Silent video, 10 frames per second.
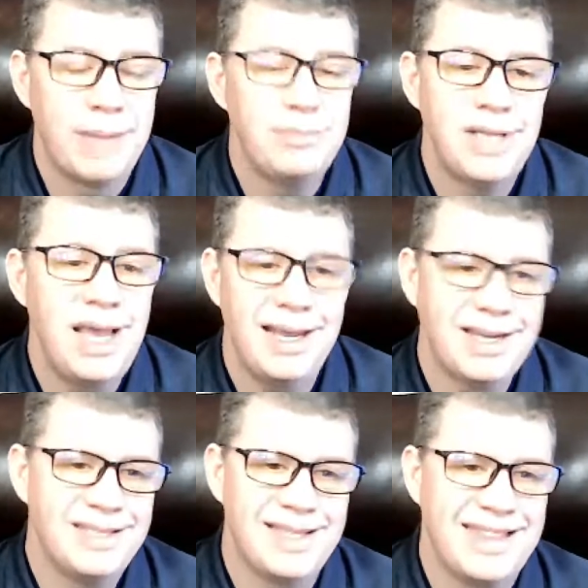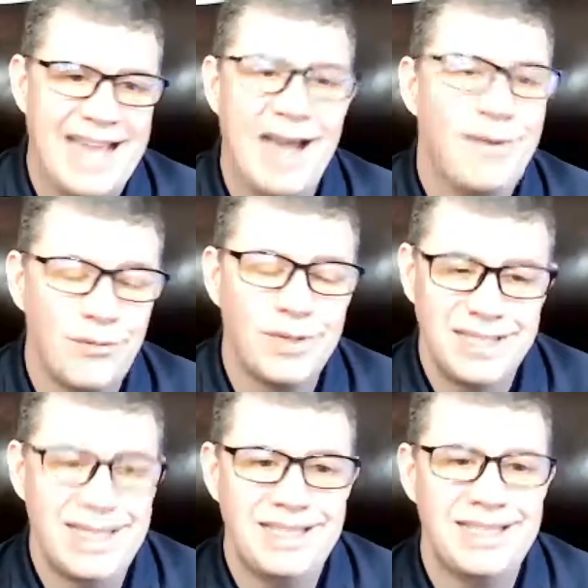saying is that
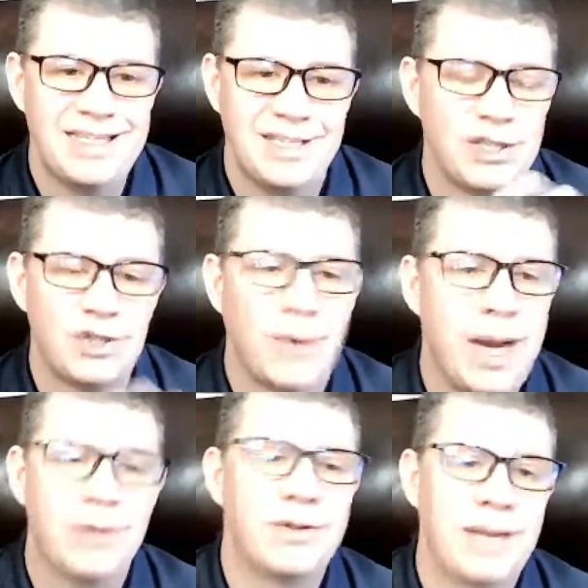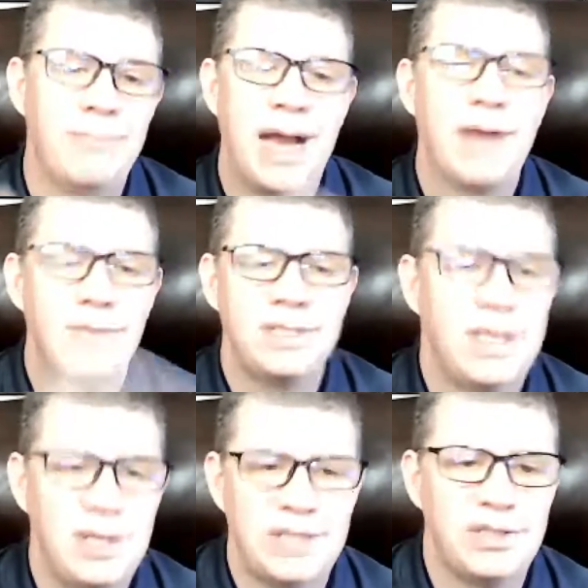resistance is greater than my
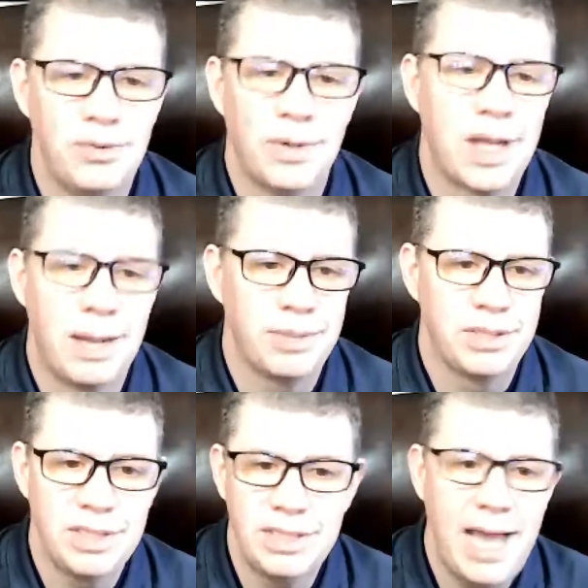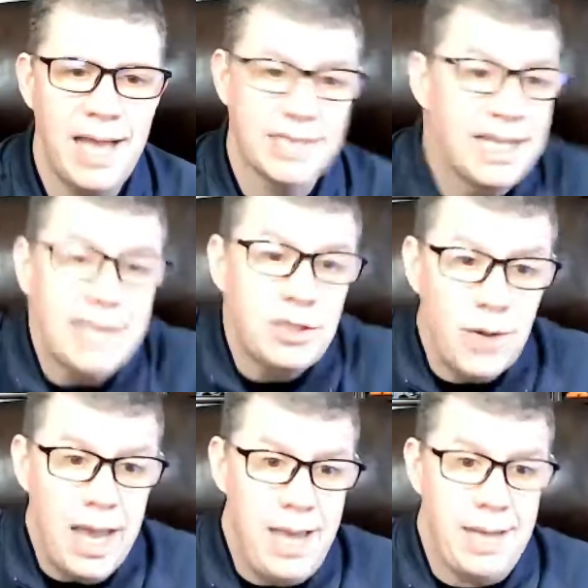resilience to accomplish this task. And that's
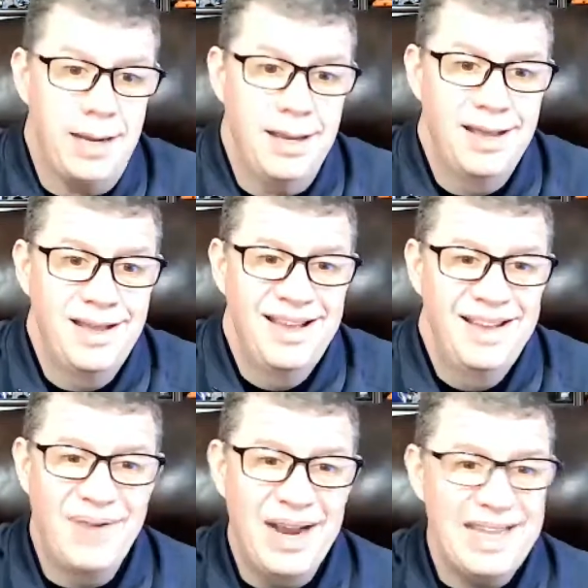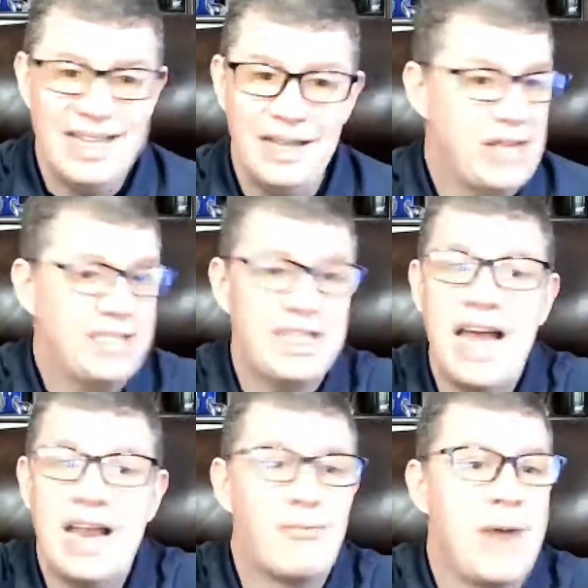okay. Right. That's
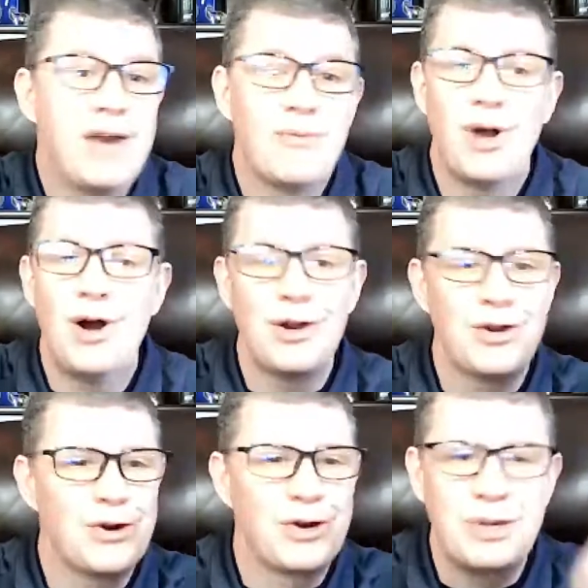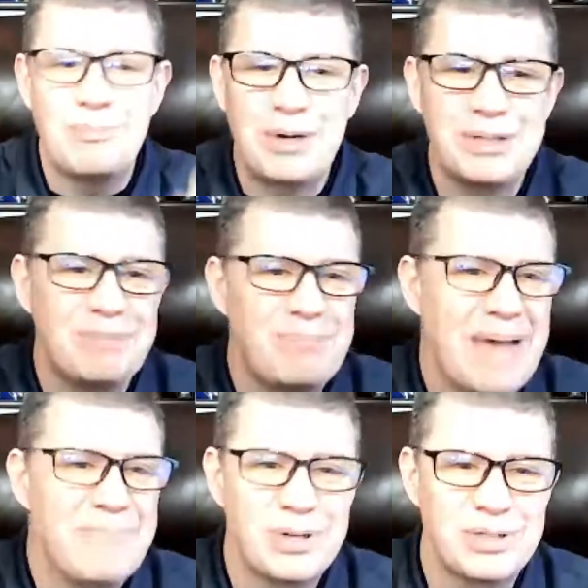not a right or wrong, or you're a good person,
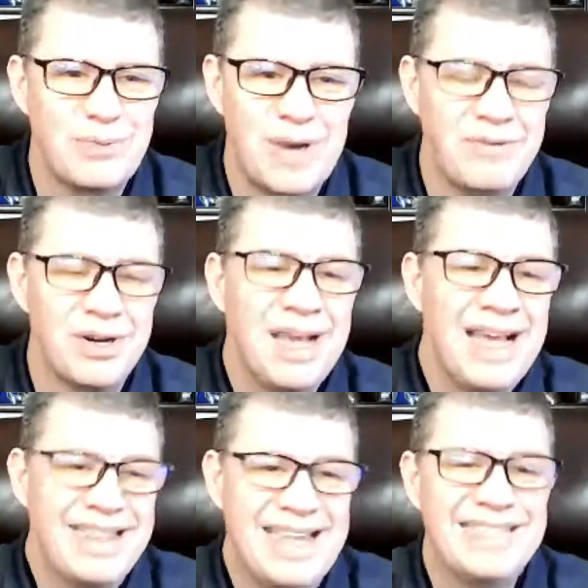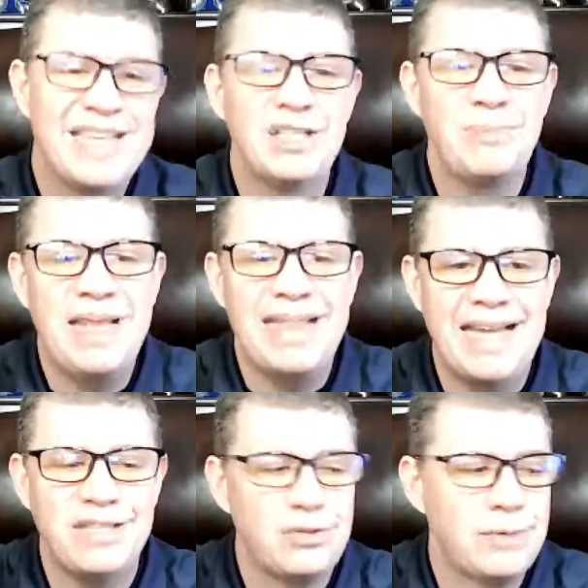bad person, whatever. That tells me
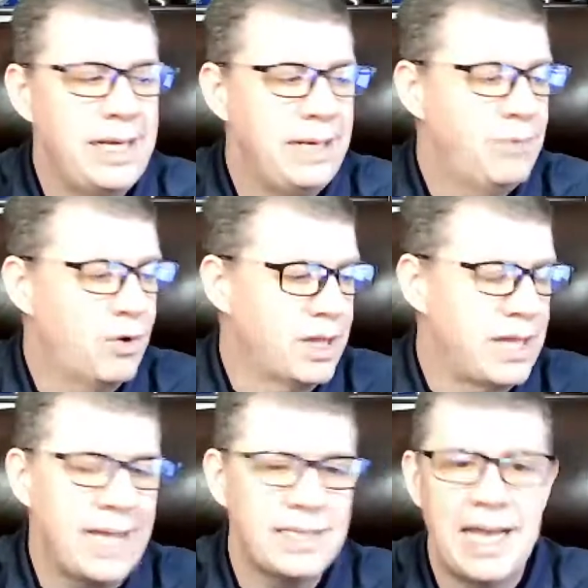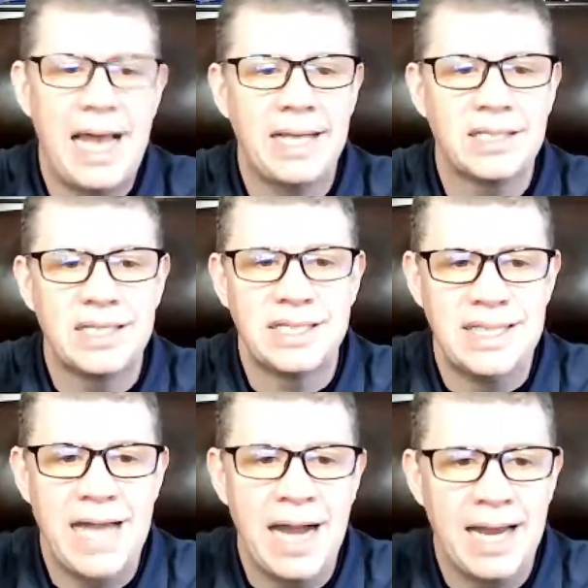that dream or that task is
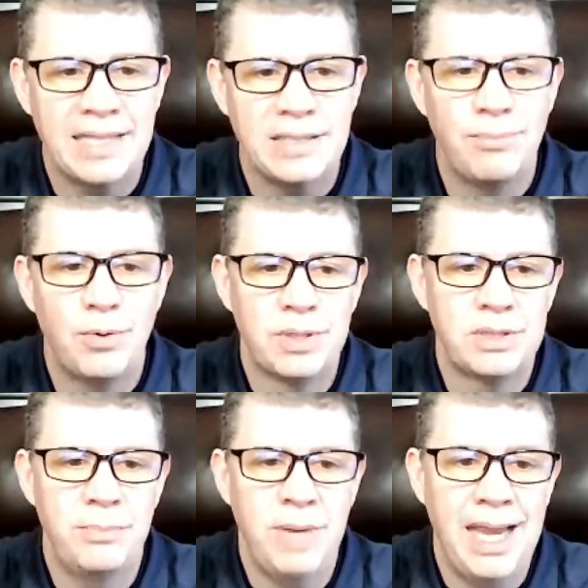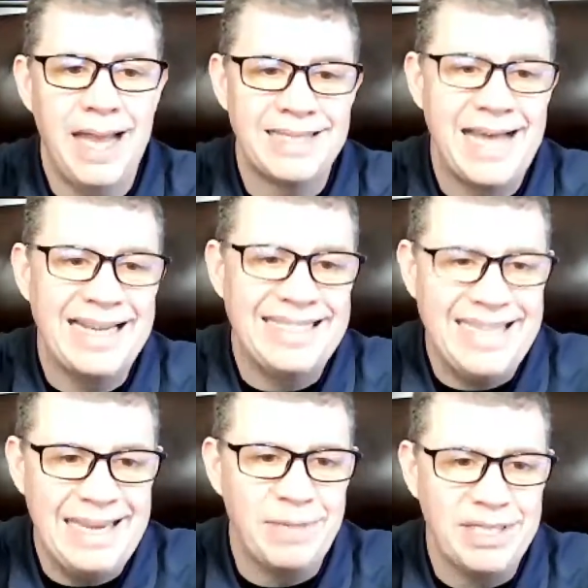not as important to me as I
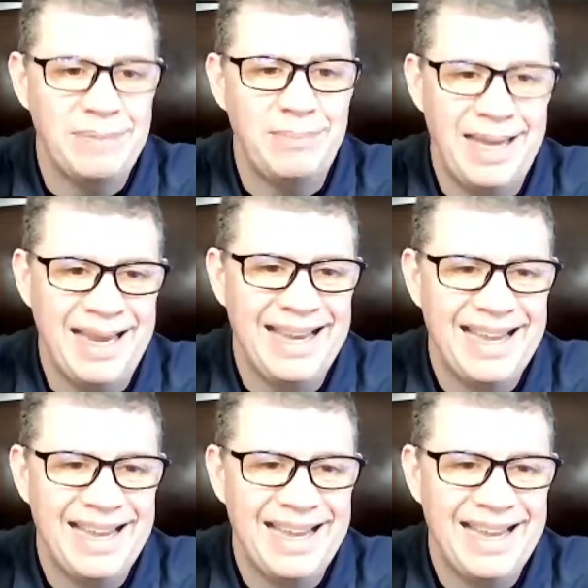deem it to be